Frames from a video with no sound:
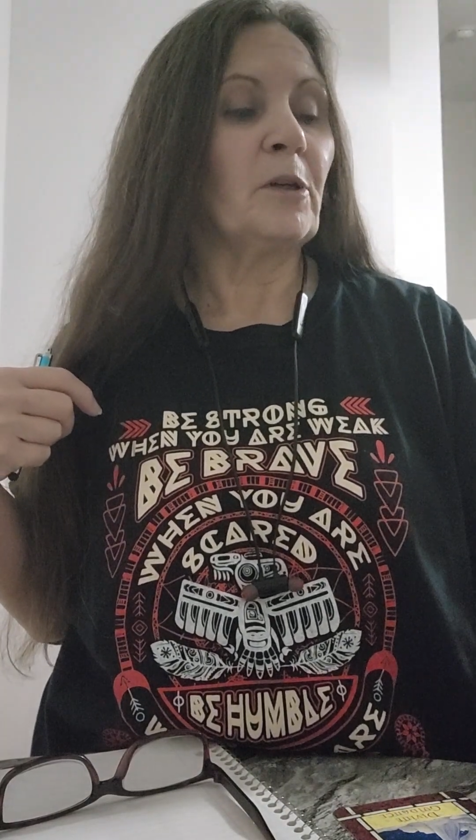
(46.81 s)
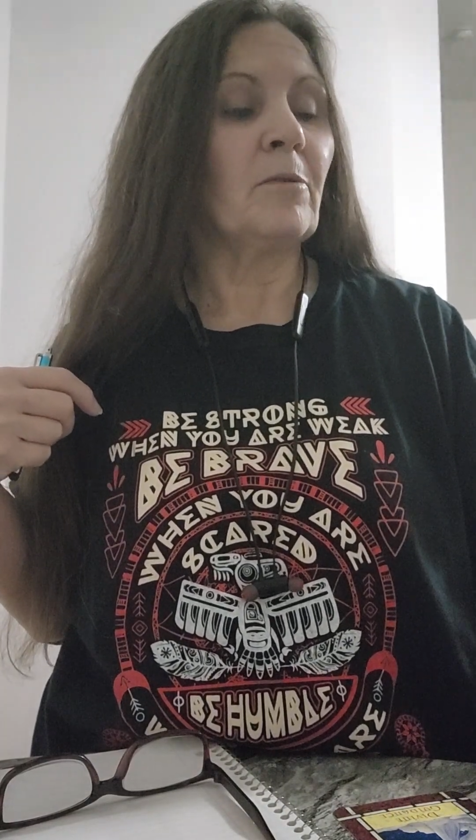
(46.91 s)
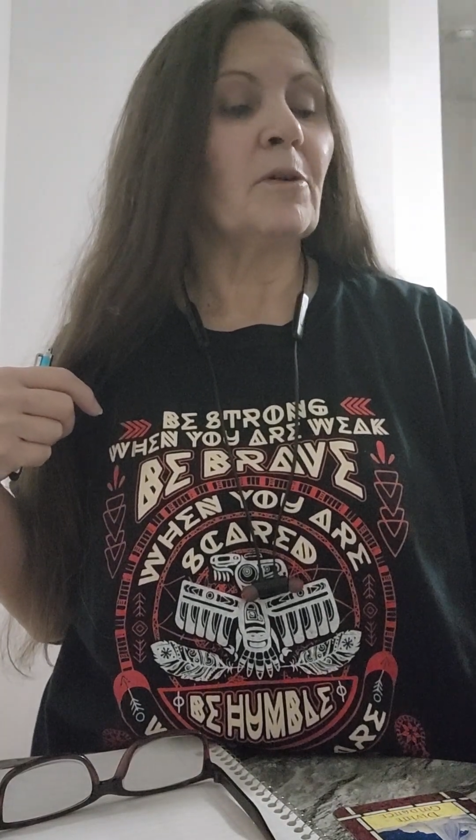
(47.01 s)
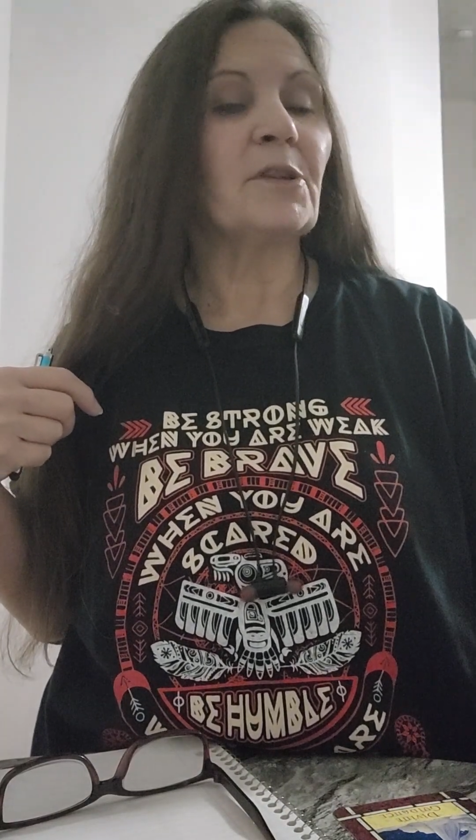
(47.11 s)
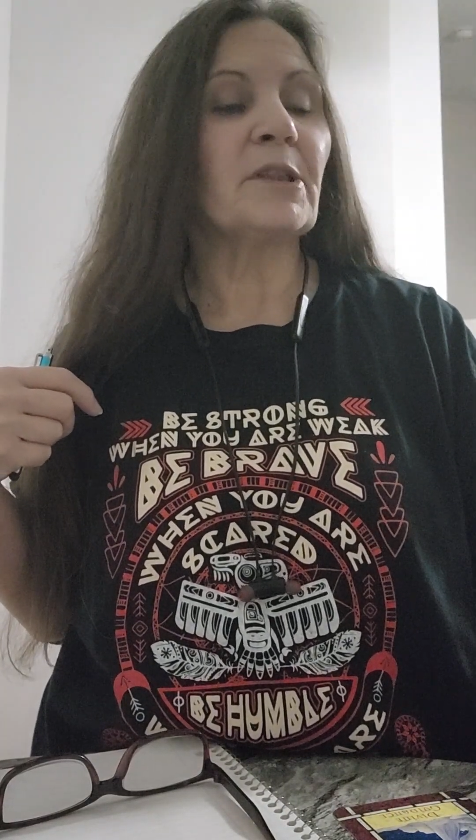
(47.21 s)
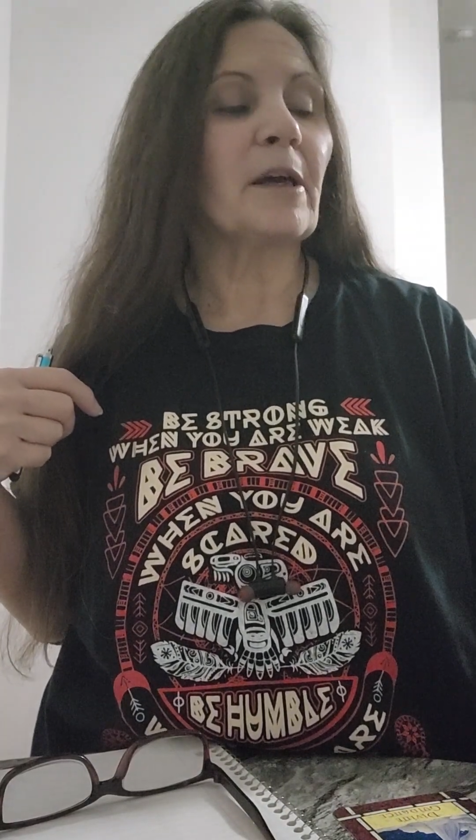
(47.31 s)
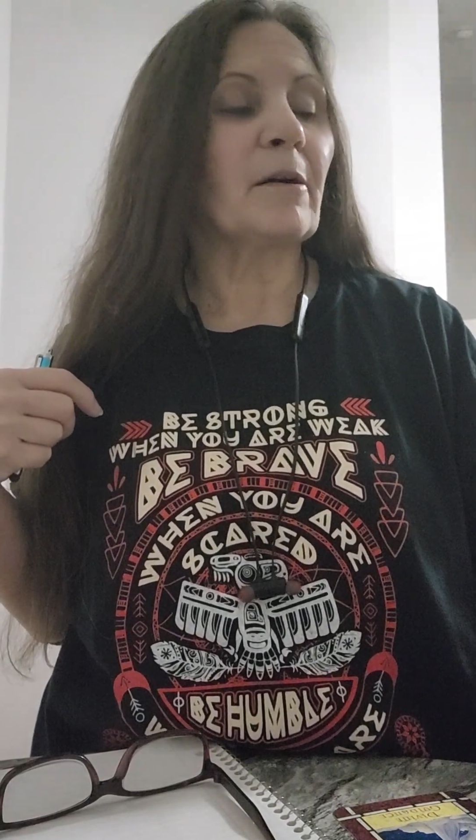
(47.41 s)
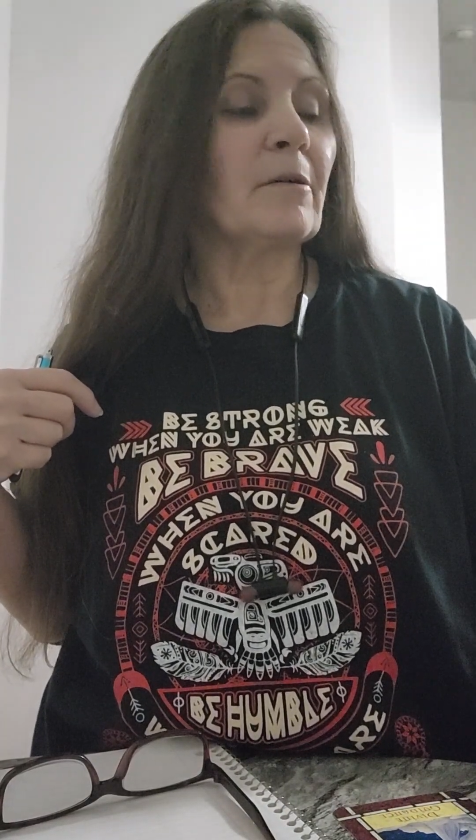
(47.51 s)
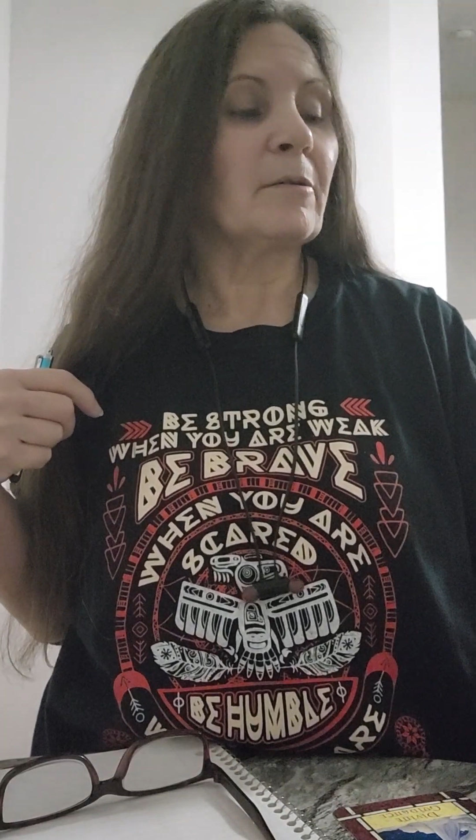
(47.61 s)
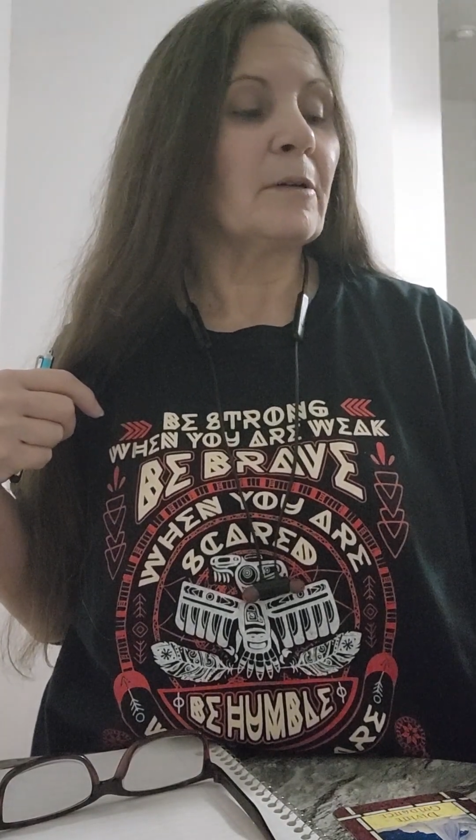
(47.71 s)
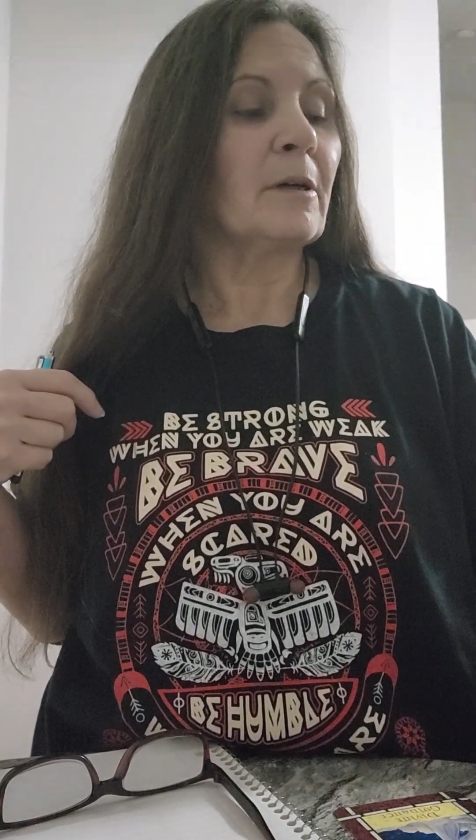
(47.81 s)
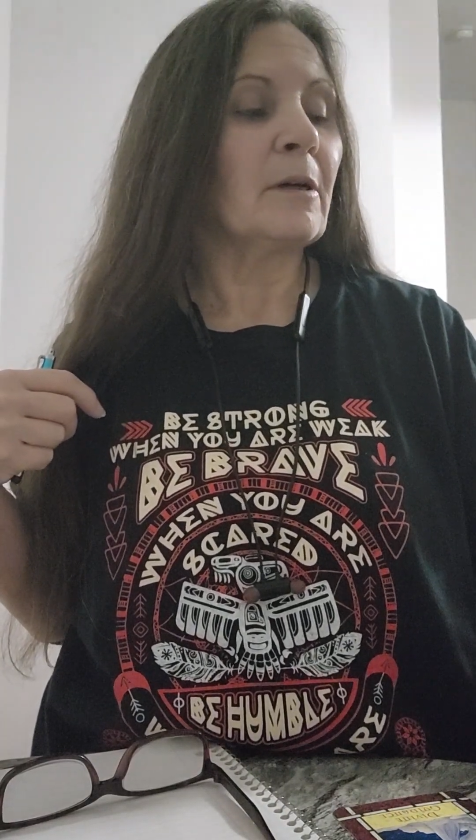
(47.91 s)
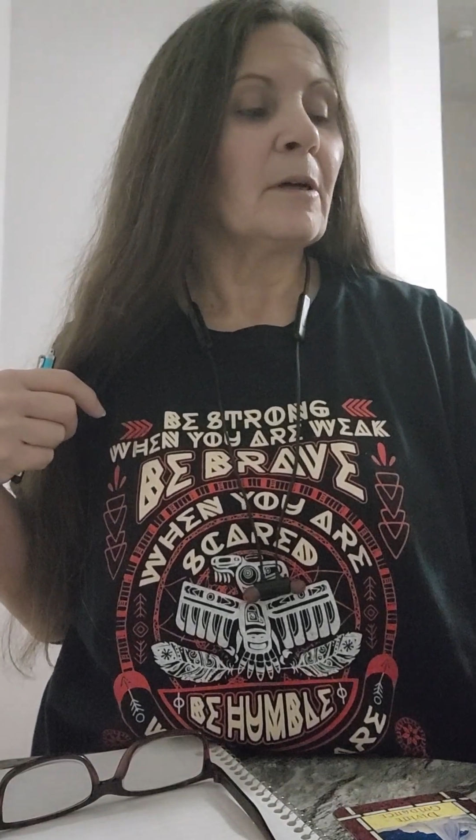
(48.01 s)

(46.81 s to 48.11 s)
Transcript: you are scared.